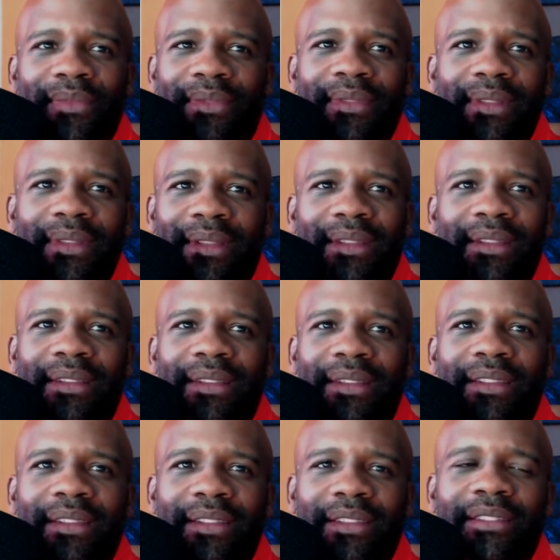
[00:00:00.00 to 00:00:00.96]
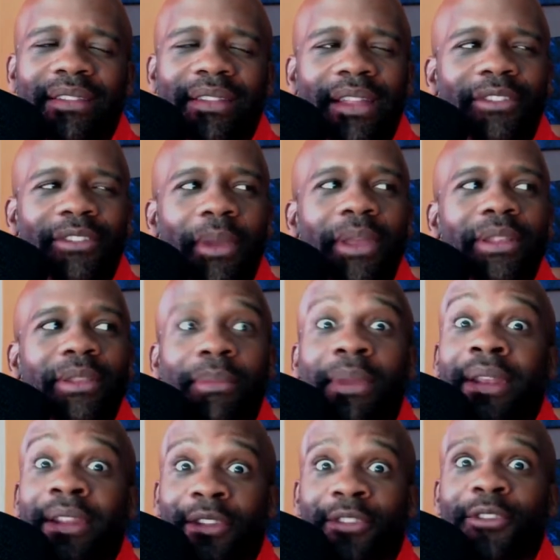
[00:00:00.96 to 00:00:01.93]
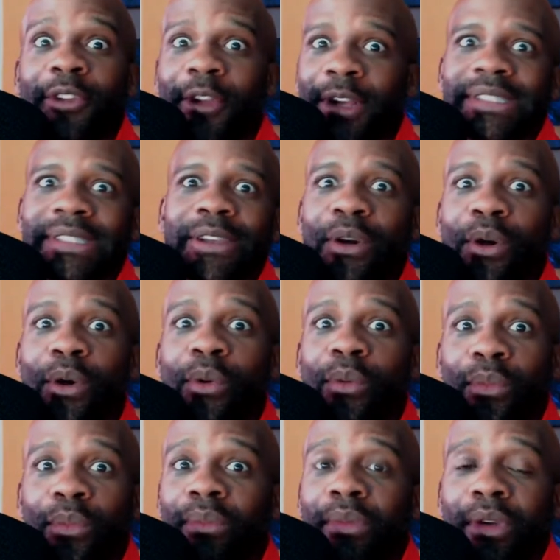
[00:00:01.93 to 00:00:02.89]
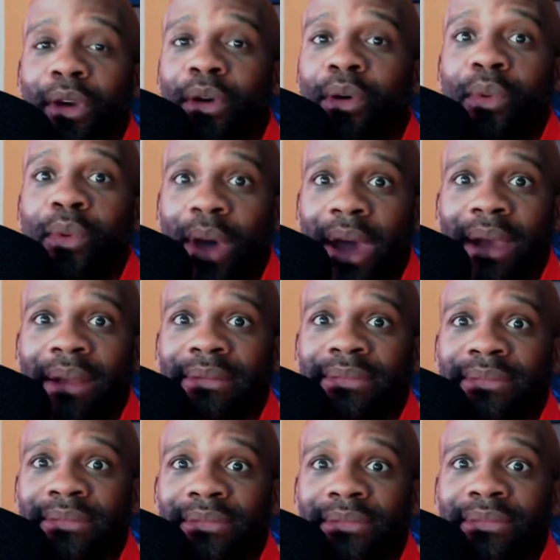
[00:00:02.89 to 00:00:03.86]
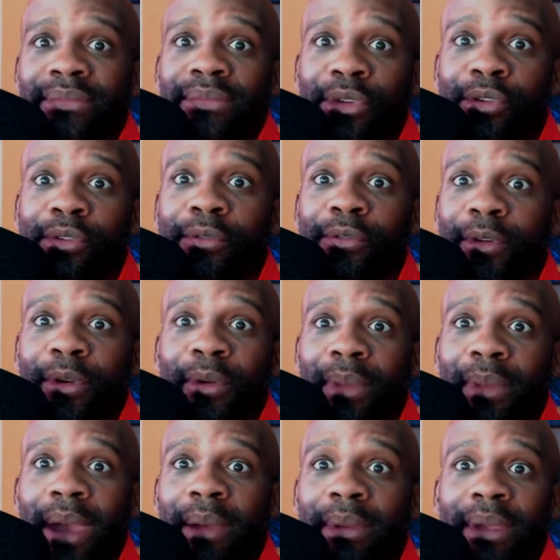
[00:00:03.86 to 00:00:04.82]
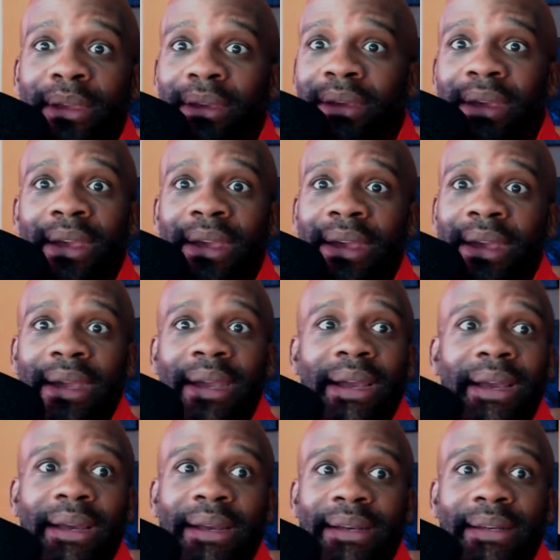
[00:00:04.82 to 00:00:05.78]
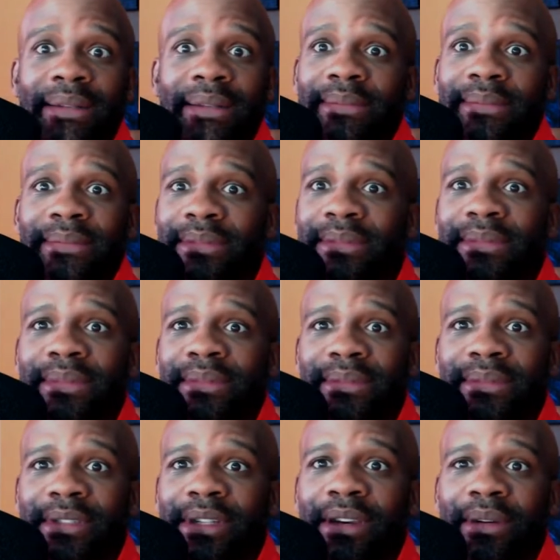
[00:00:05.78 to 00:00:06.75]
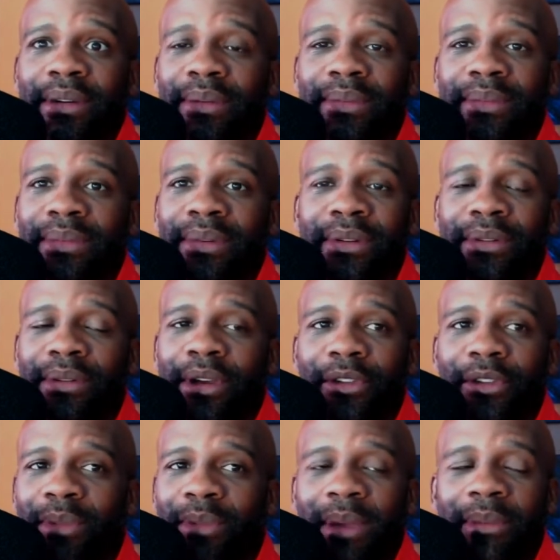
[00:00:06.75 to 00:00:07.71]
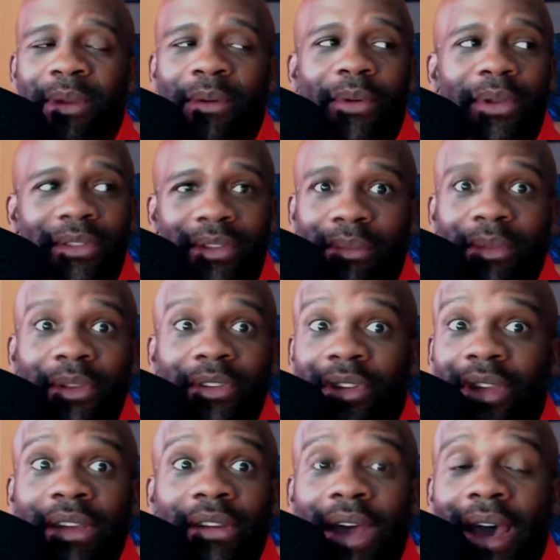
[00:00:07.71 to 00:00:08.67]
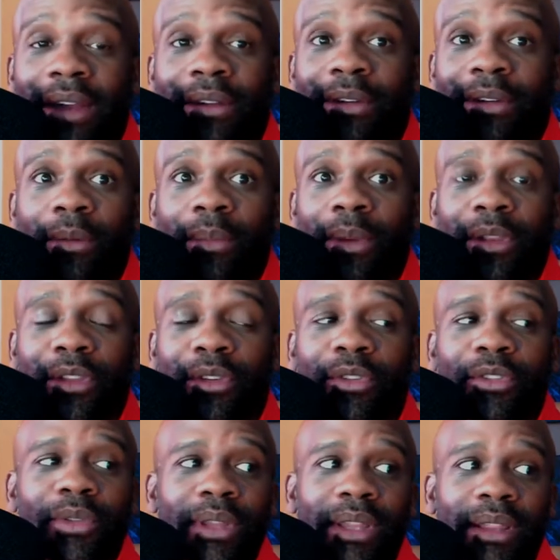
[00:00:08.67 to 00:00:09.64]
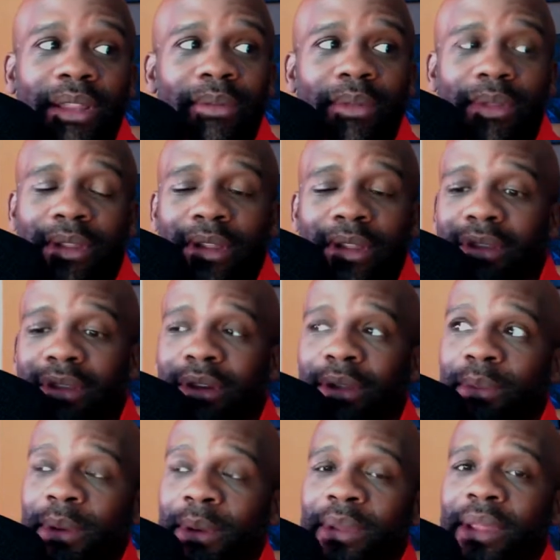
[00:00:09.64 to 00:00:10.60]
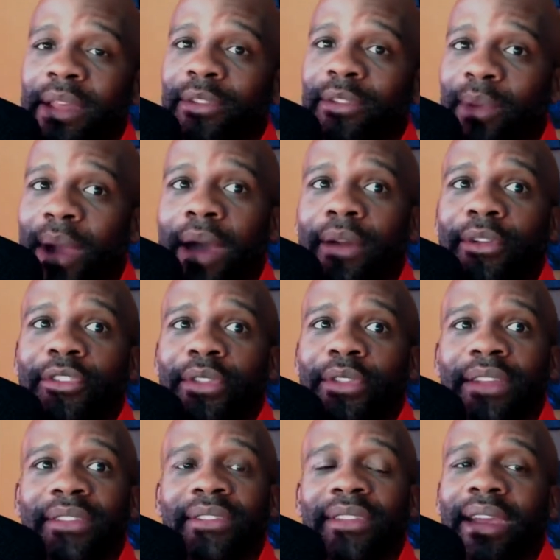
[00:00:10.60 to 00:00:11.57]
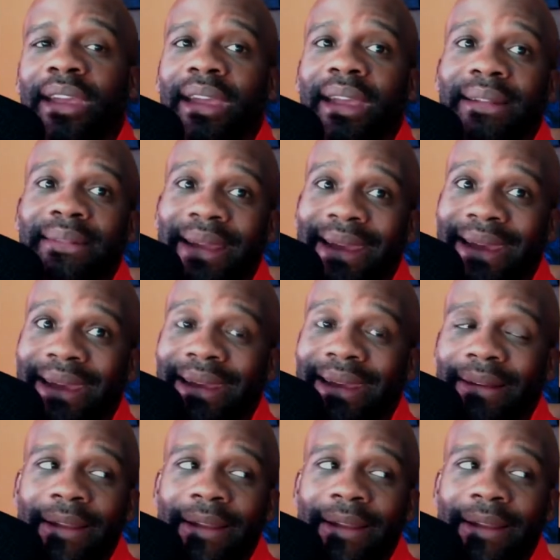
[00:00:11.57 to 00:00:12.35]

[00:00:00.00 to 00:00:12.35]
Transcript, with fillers: it's let's make the media circus go go away, move, or maybe. Uh, you know, who knows? Maybe it was an admission of guilt. I don't know. But usually, you know, the people that surround you, they say, hey,